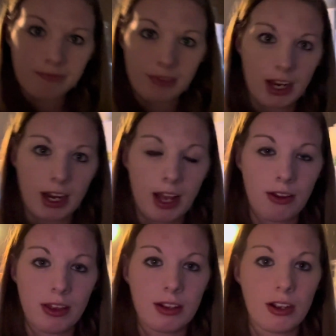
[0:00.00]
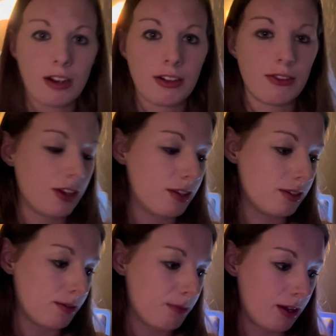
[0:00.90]
and how the doctor
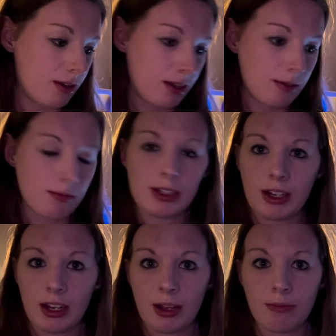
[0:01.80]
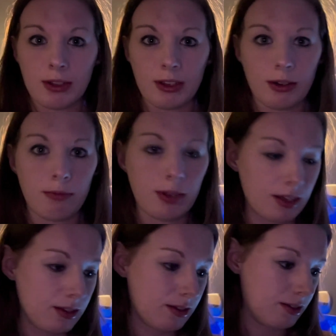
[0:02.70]
feels about him sitting up a little
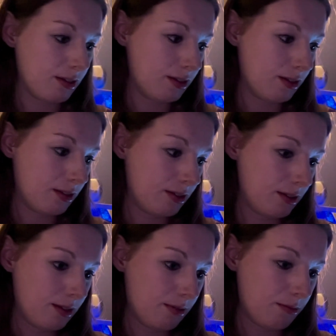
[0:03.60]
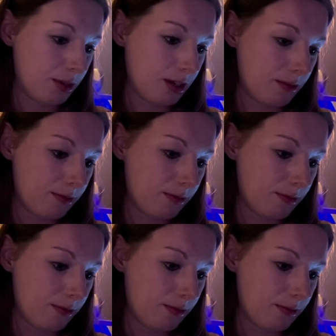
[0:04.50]
bit. But